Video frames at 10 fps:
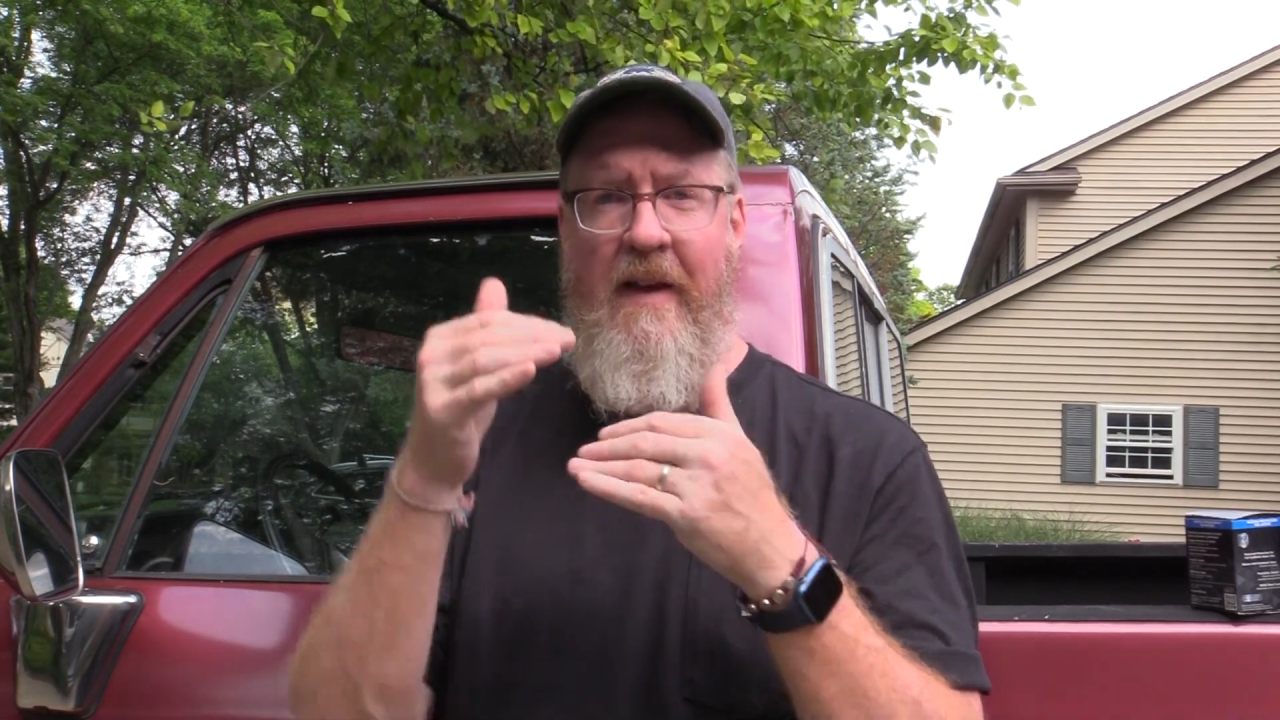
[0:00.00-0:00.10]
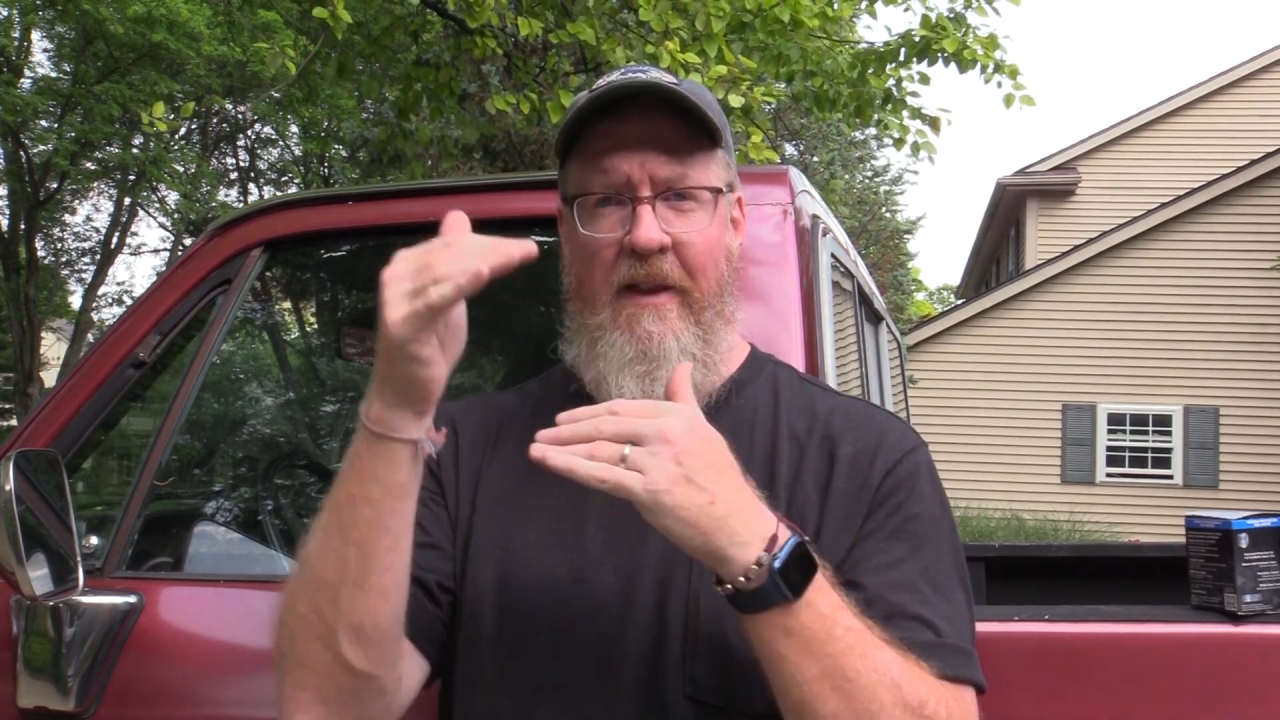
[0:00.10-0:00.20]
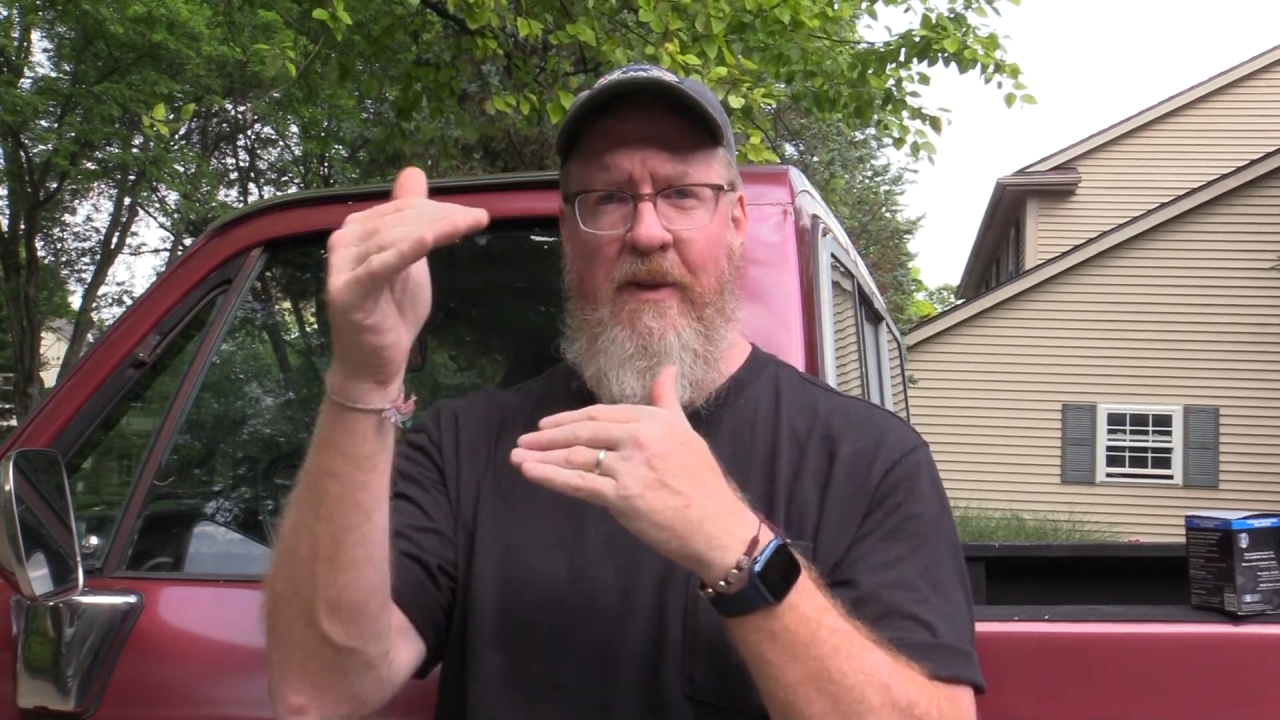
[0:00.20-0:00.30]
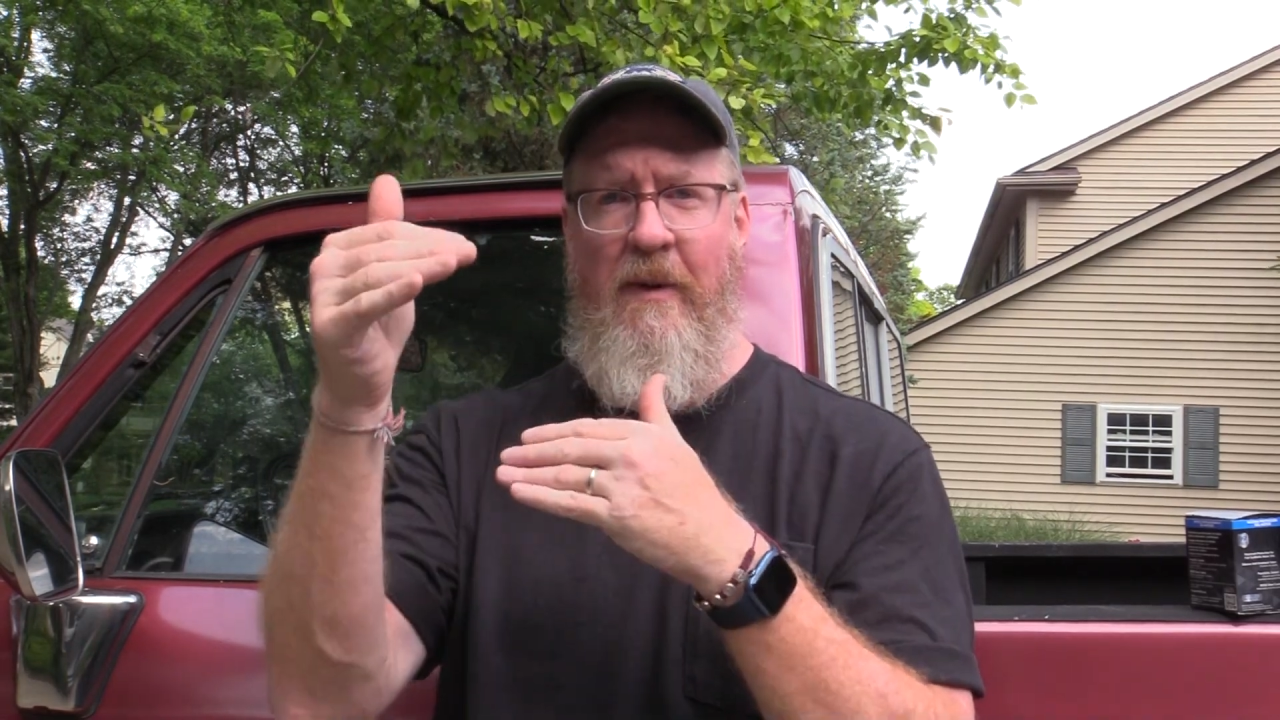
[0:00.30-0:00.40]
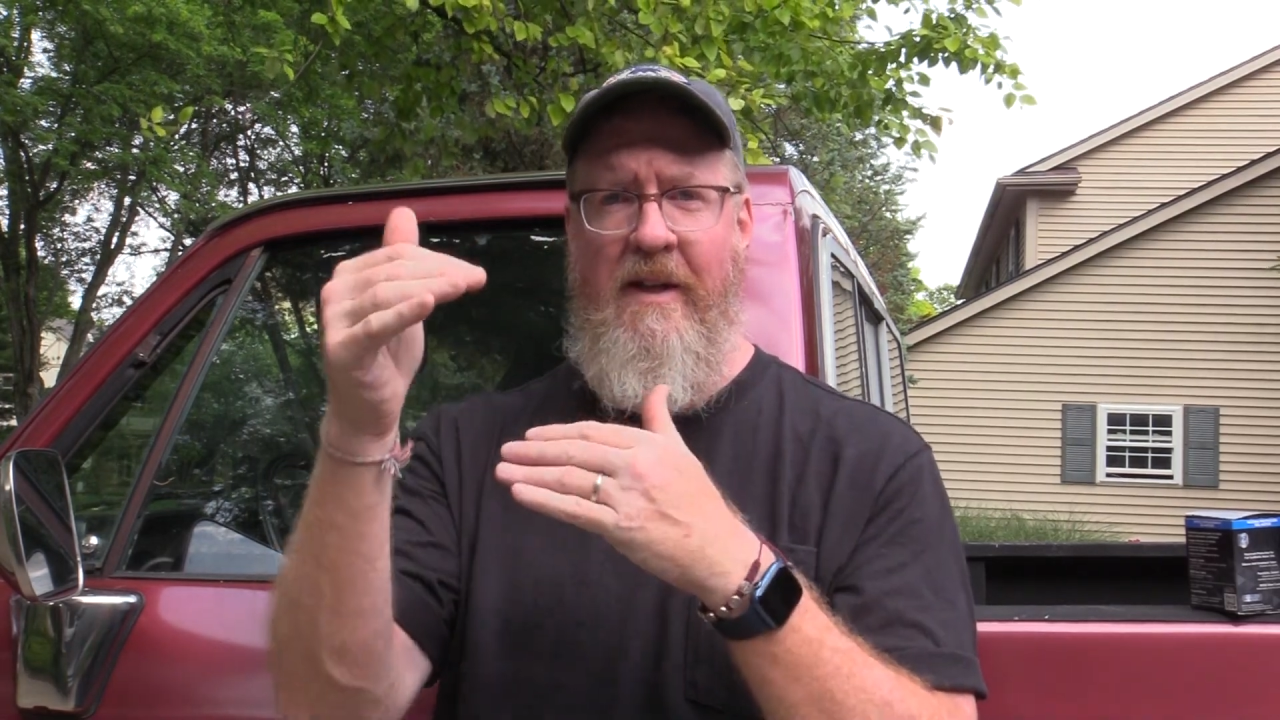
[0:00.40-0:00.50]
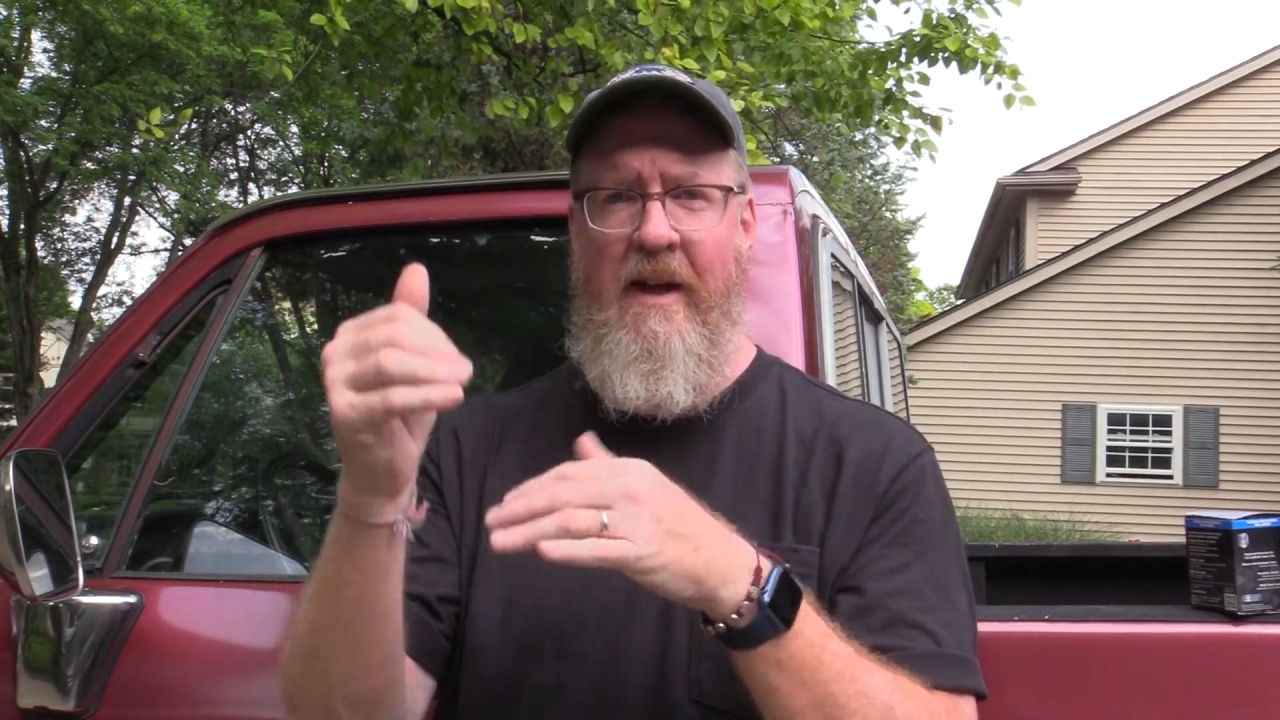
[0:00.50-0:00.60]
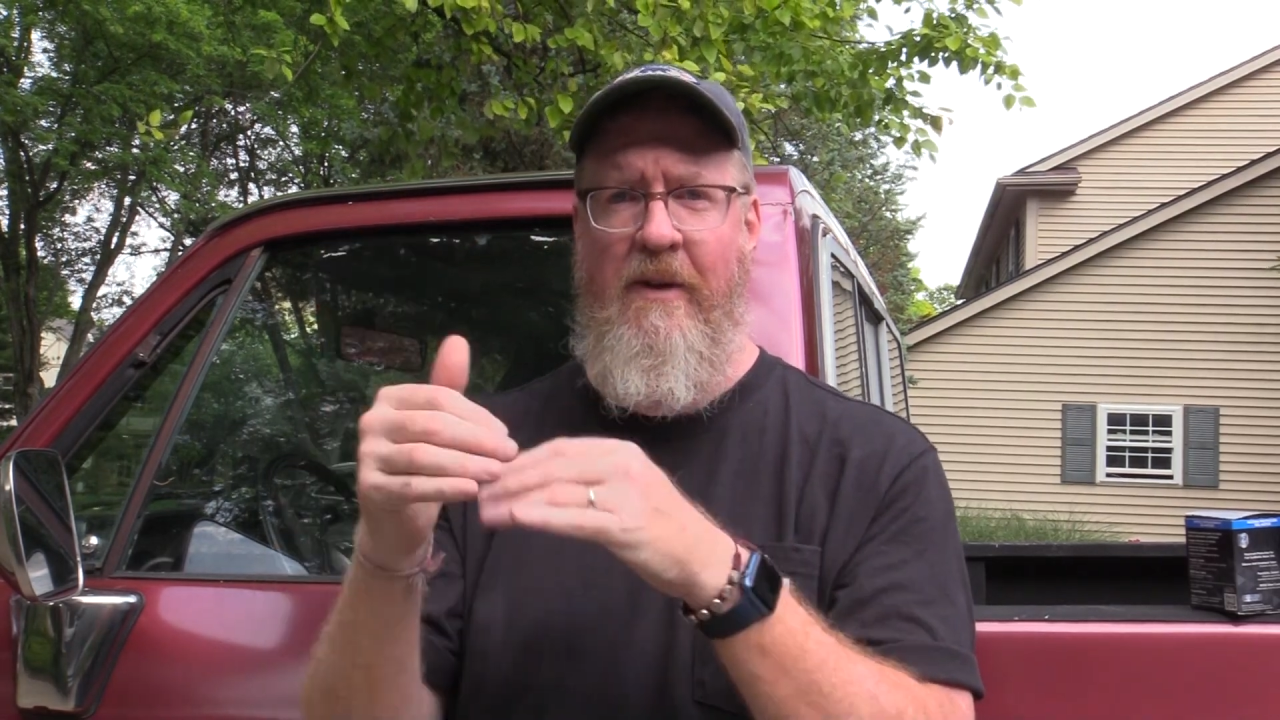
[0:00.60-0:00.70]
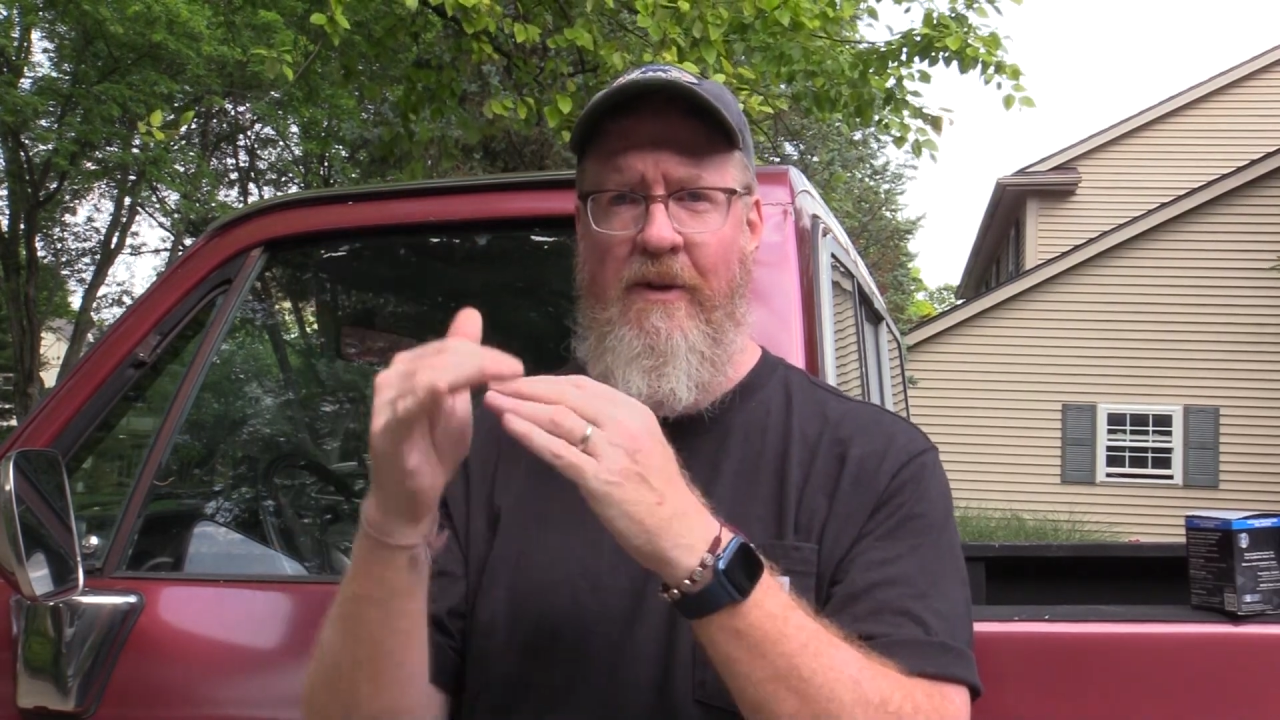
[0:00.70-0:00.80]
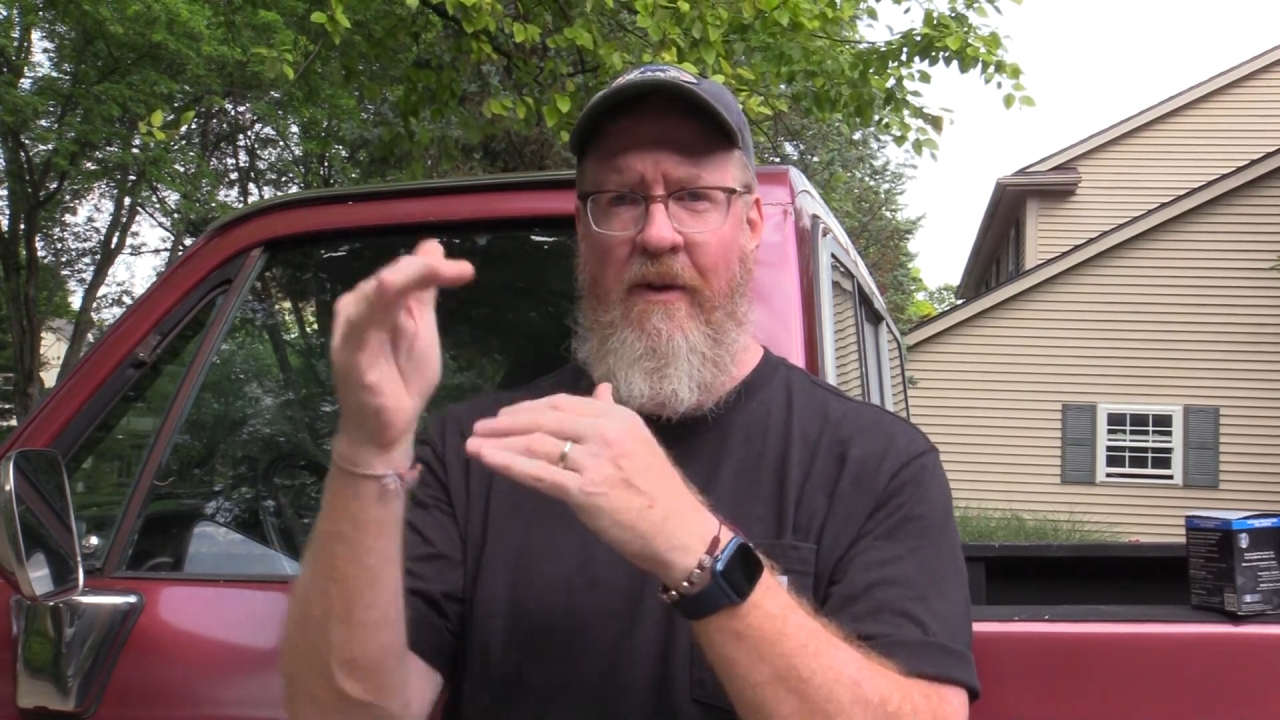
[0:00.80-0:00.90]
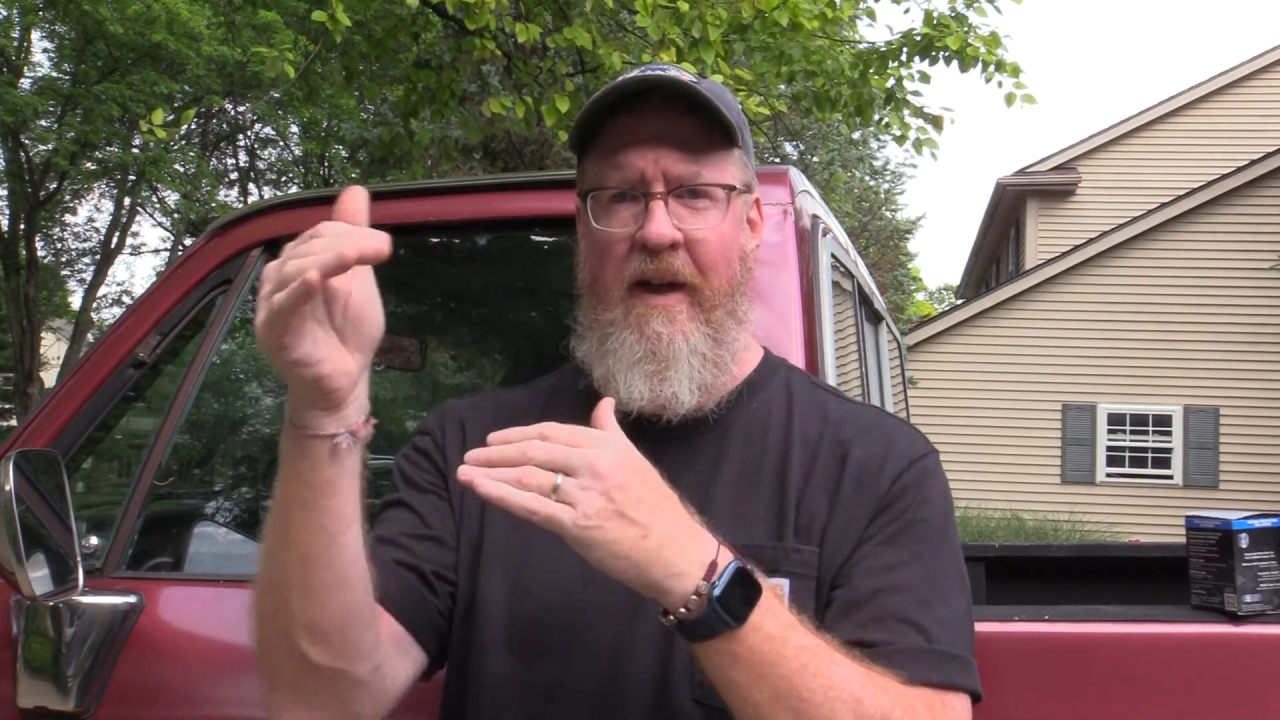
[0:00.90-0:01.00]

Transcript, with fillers: that 3000